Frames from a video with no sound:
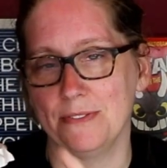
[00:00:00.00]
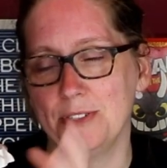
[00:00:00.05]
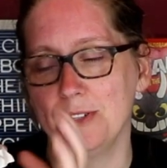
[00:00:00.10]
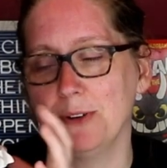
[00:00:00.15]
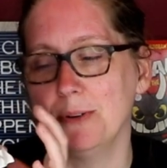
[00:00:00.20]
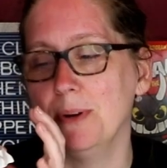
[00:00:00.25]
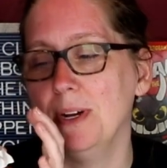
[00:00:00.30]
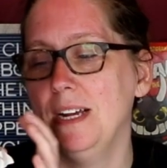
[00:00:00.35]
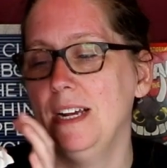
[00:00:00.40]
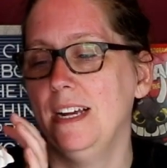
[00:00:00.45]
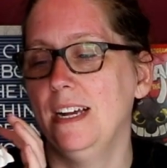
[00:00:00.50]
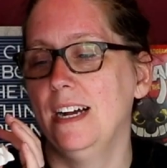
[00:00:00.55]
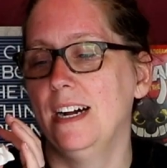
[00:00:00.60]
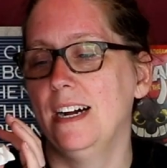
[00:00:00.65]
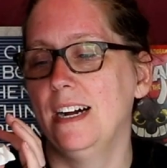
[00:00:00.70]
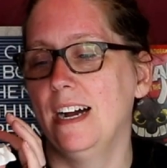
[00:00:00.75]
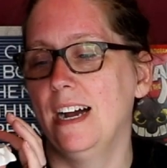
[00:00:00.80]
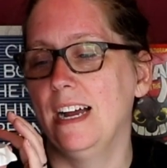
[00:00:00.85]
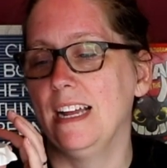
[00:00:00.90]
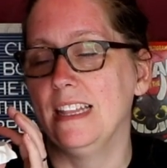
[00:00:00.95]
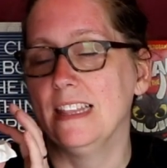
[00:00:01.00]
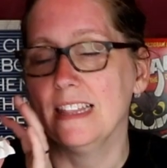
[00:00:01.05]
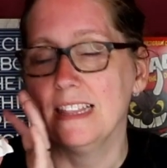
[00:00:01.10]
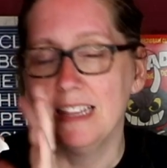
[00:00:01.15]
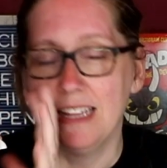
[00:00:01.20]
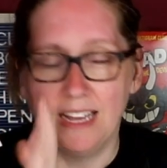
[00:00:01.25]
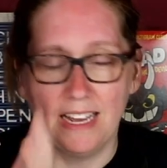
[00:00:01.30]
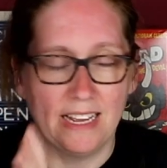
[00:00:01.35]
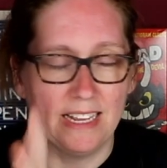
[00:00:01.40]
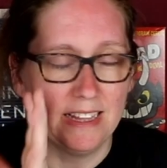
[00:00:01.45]
So I
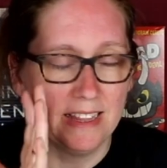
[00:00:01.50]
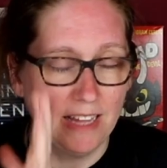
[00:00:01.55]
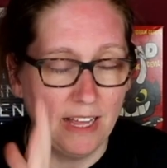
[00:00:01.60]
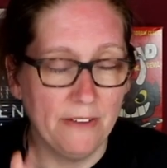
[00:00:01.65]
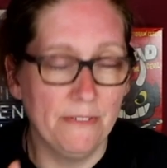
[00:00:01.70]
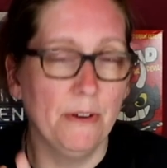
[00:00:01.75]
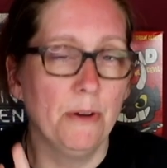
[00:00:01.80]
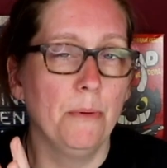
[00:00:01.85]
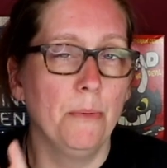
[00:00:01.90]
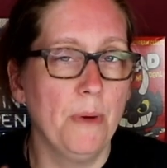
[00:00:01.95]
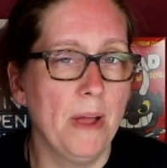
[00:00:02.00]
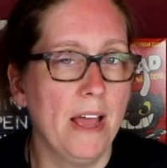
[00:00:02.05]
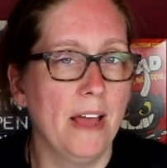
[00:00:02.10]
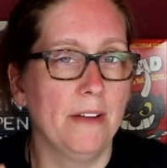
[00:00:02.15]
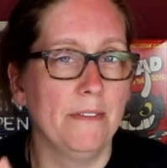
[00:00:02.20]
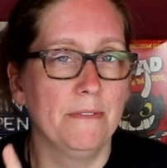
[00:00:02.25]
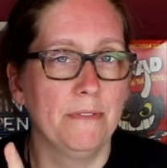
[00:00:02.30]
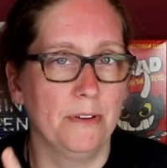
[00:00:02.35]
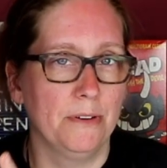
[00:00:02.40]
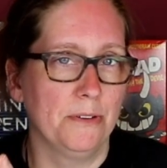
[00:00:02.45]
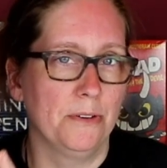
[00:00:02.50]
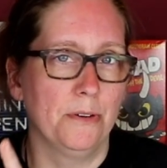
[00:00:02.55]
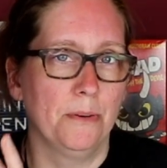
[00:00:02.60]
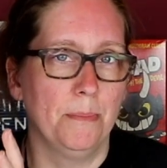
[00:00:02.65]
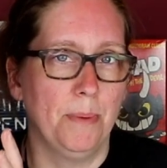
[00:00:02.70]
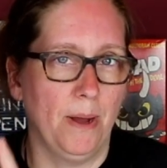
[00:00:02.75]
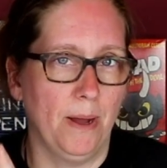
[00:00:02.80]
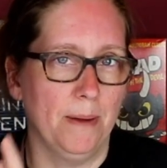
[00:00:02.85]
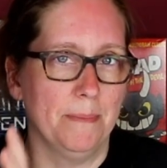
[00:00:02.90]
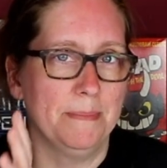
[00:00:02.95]
love it when Funko
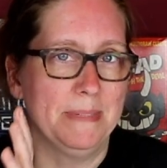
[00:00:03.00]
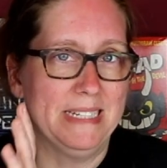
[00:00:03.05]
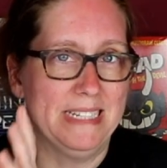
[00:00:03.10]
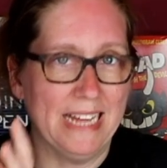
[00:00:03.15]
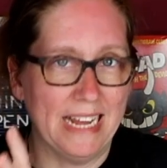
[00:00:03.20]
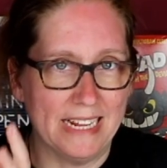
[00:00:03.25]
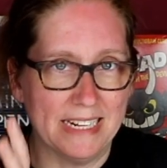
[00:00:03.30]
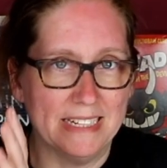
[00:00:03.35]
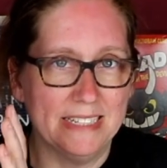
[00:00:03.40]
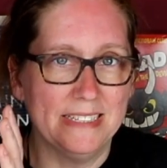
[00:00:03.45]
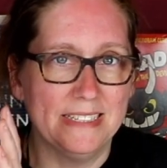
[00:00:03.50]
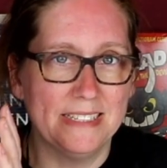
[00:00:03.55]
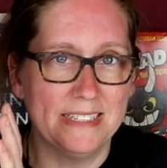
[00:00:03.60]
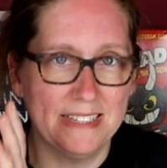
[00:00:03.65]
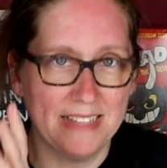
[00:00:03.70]
Pop does